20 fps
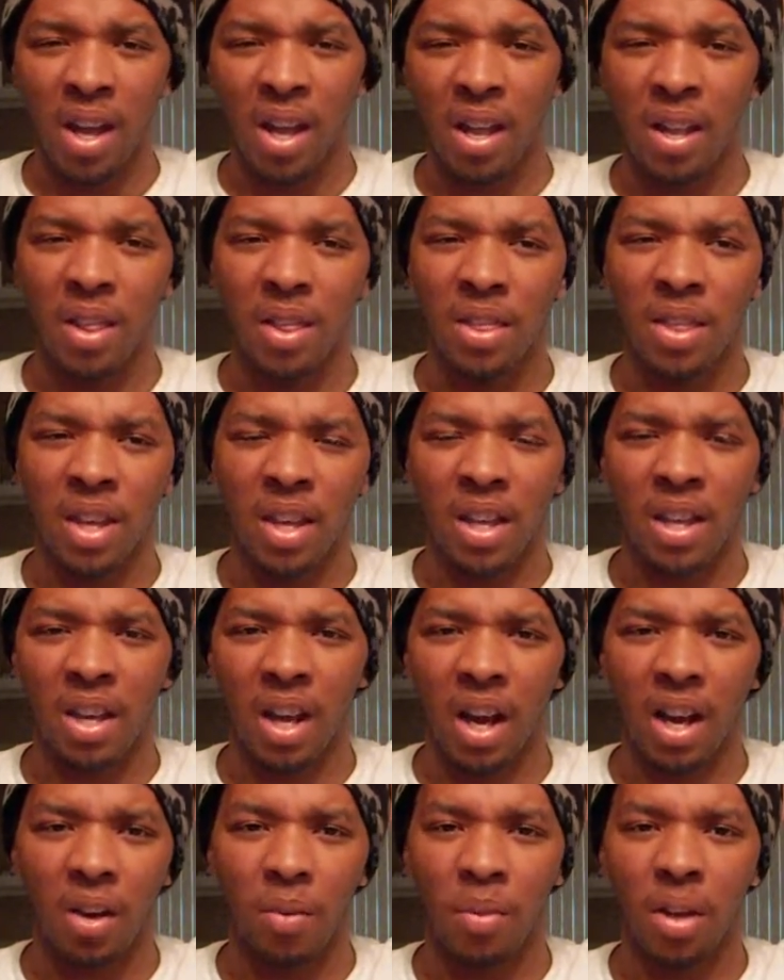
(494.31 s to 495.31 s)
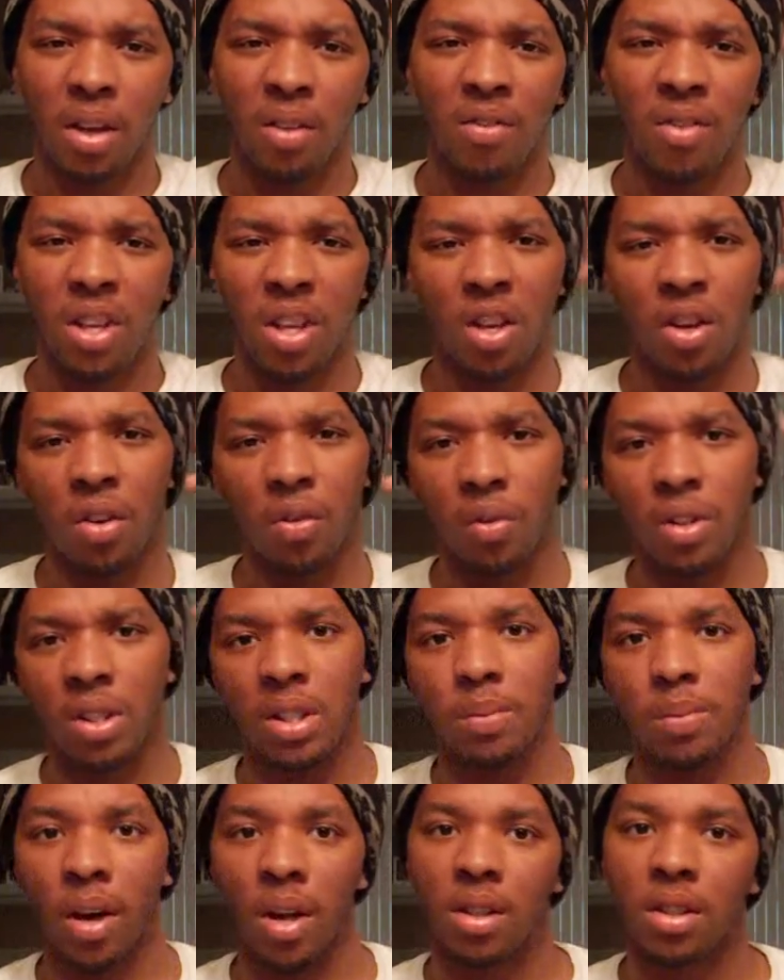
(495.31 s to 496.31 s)
and then I'll make a video in
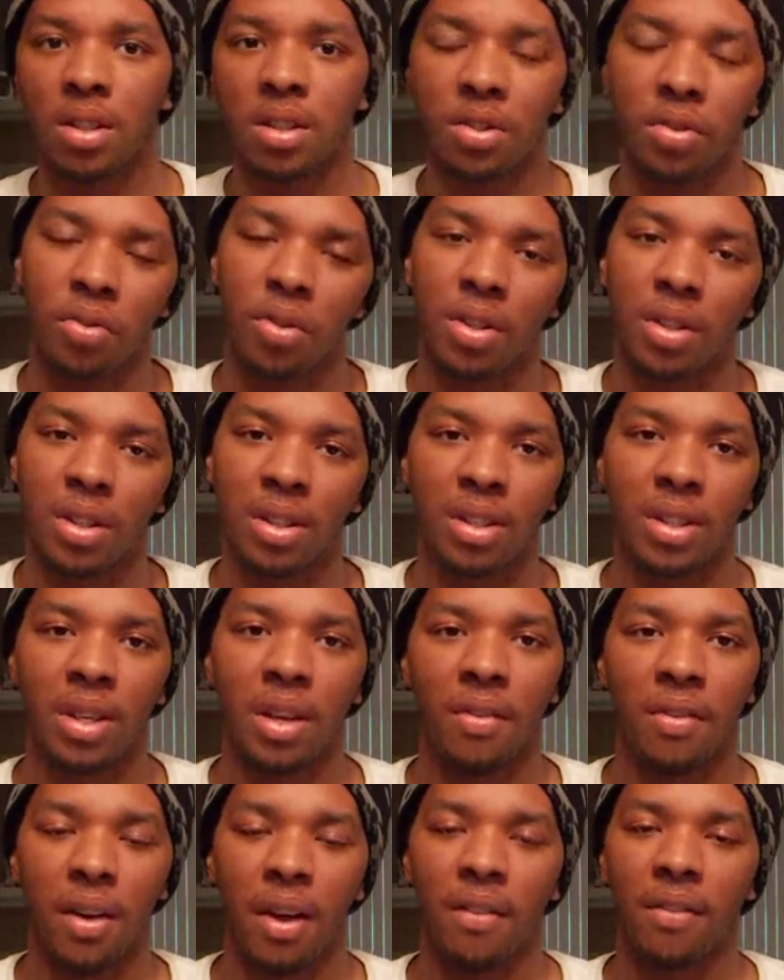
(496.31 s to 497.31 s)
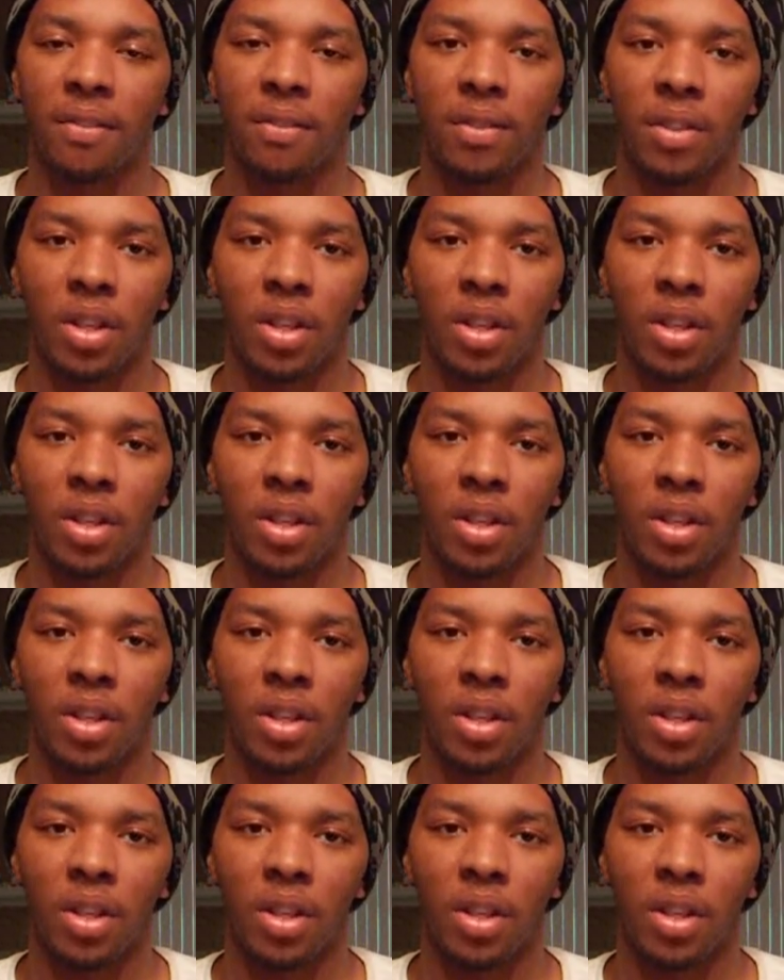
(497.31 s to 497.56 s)
response to it to see if I've,